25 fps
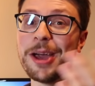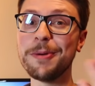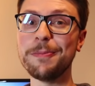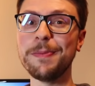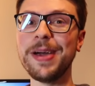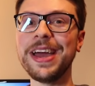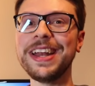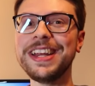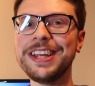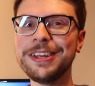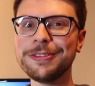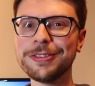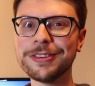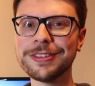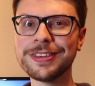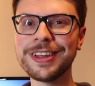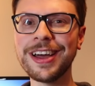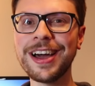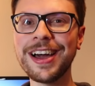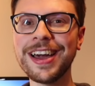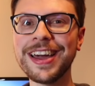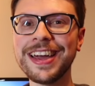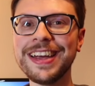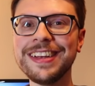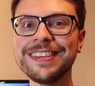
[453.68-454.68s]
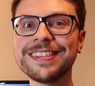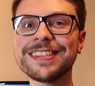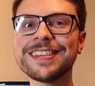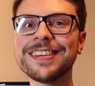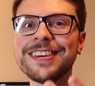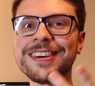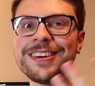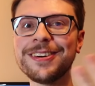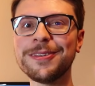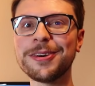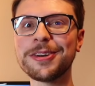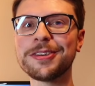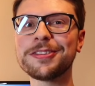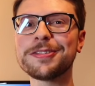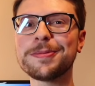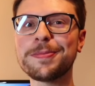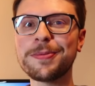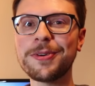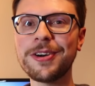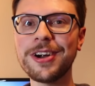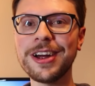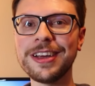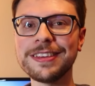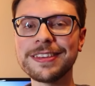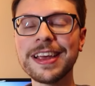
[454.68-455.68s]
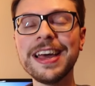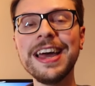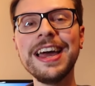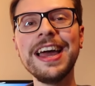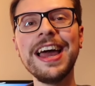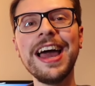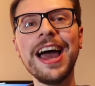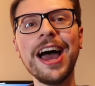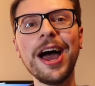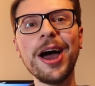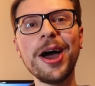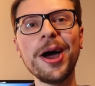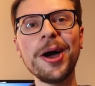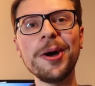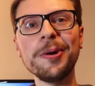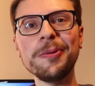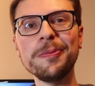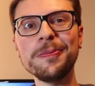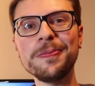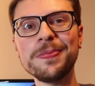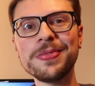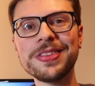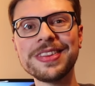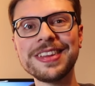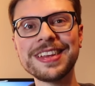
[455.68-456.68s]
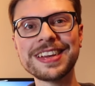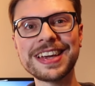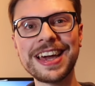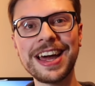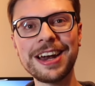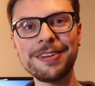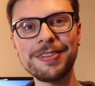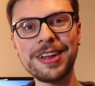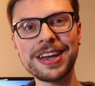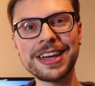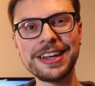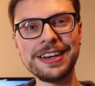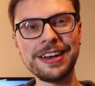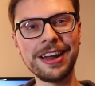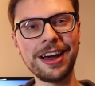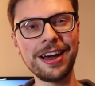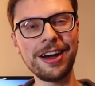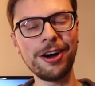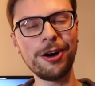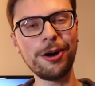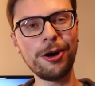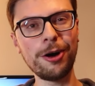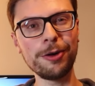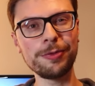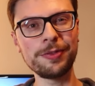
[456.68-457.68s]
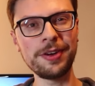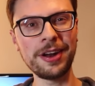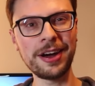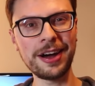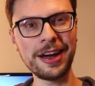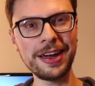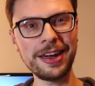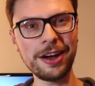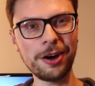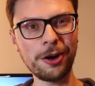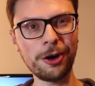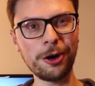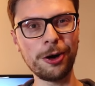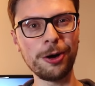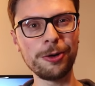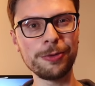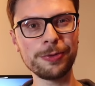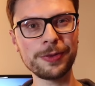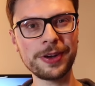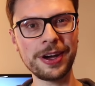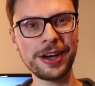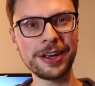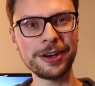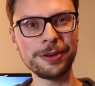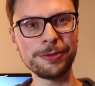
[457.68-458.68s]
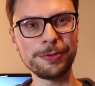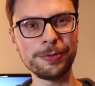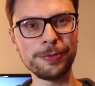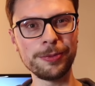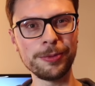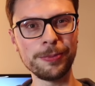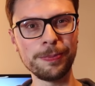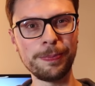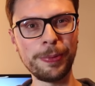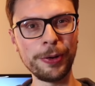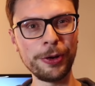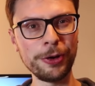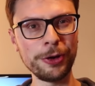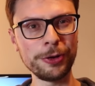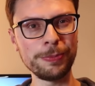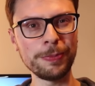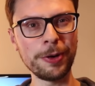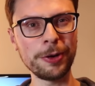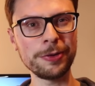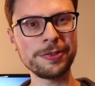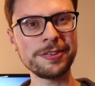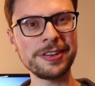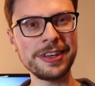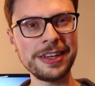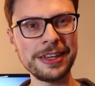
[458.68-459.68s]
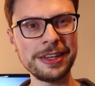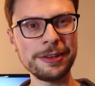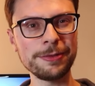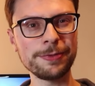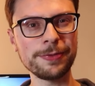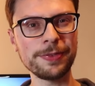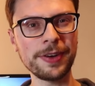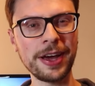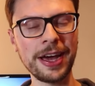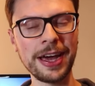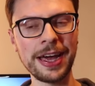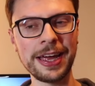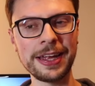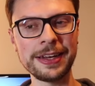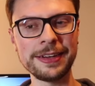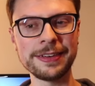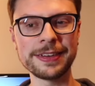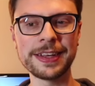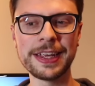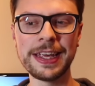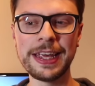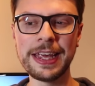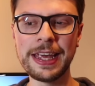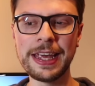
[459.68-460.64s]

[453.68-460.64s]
medieval knights. Oh, what a surprise! They're kind of like a half knight, half kind of bird motif, and